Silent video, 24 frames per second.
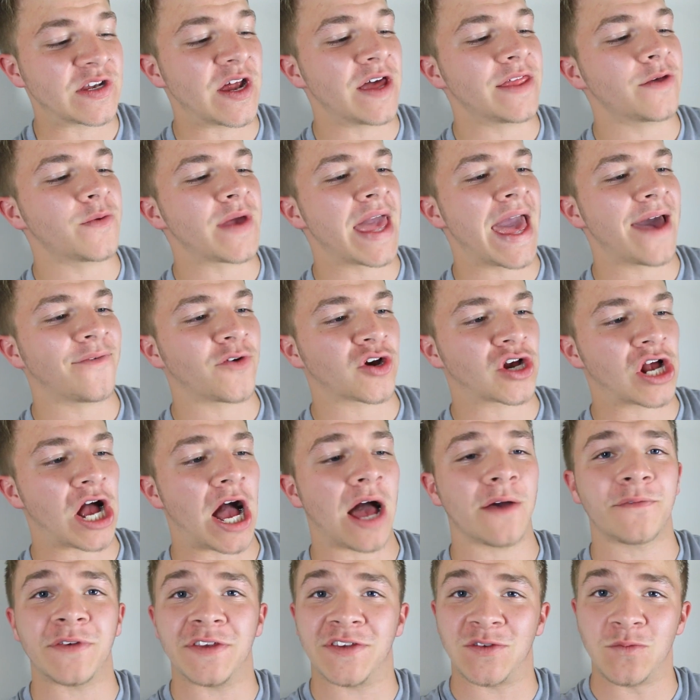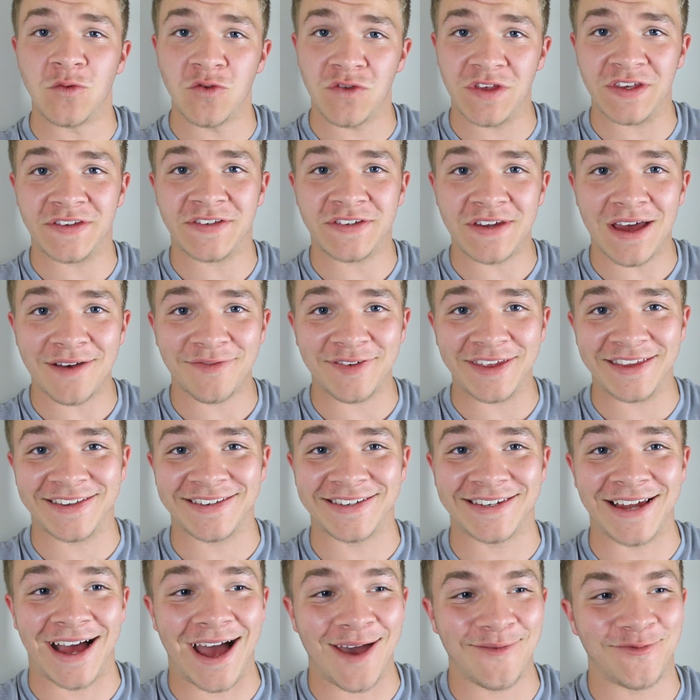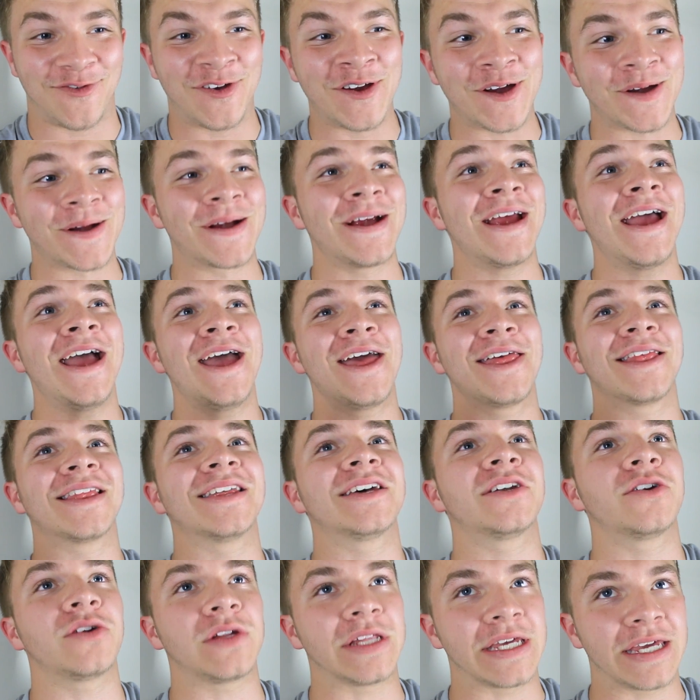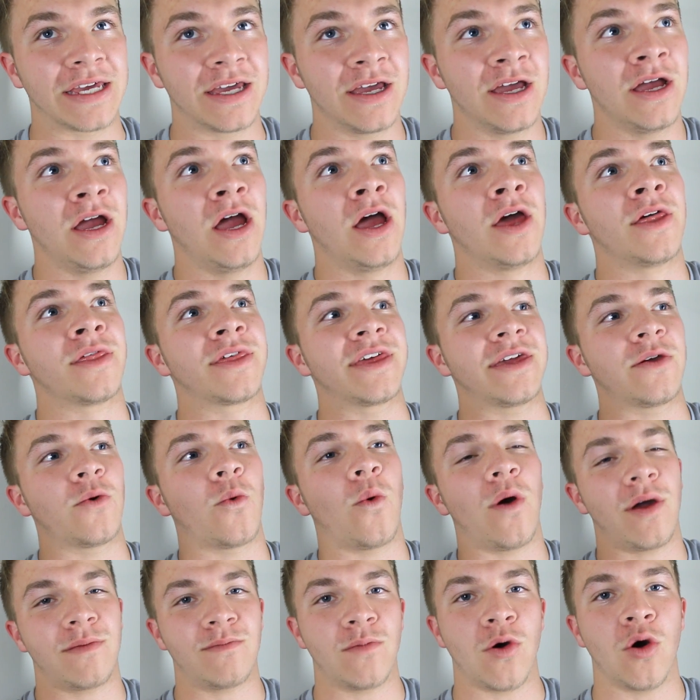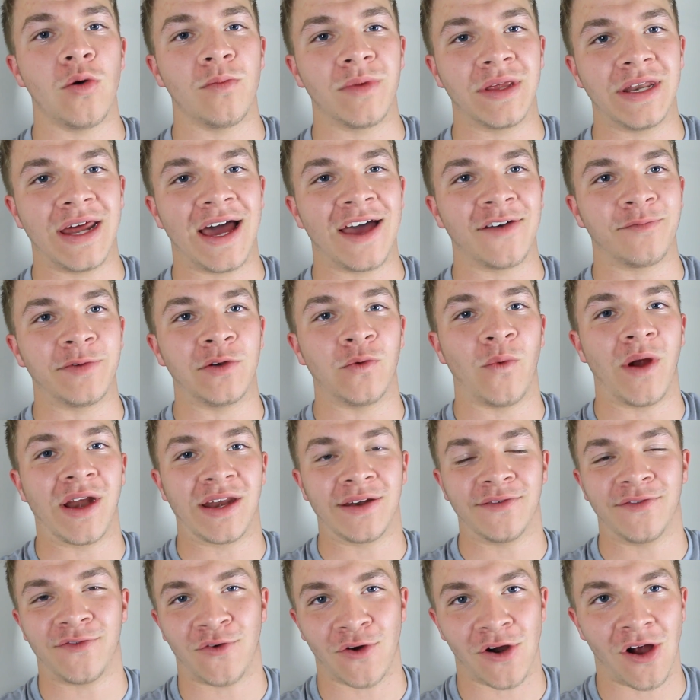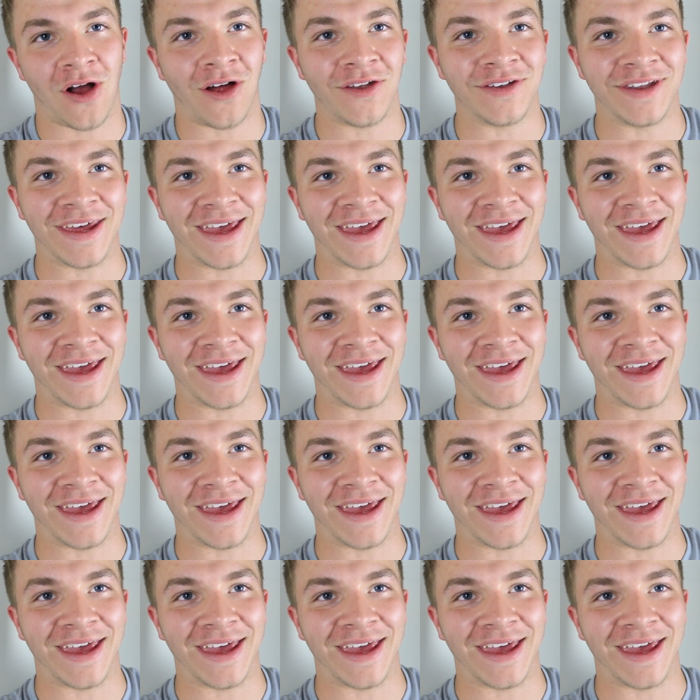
Now that we have our coffee smoothie stuff, it's time for literally the one moment I've been waiting for all